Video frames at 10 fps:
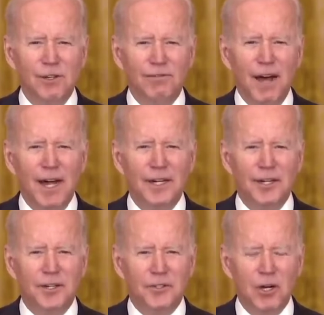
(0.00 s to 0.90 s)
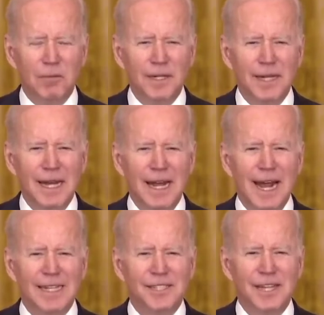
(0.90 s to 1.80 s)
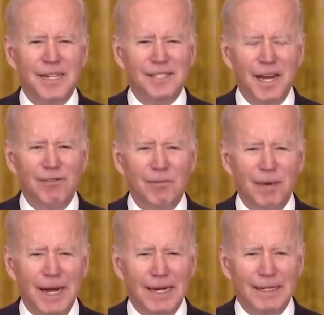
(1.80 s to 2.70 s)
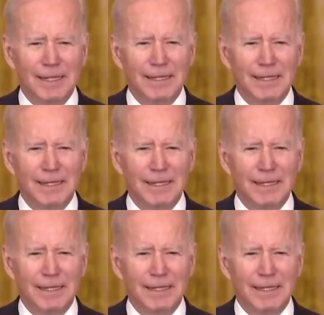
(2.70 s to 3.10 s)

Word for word: unified and determined as it has ever been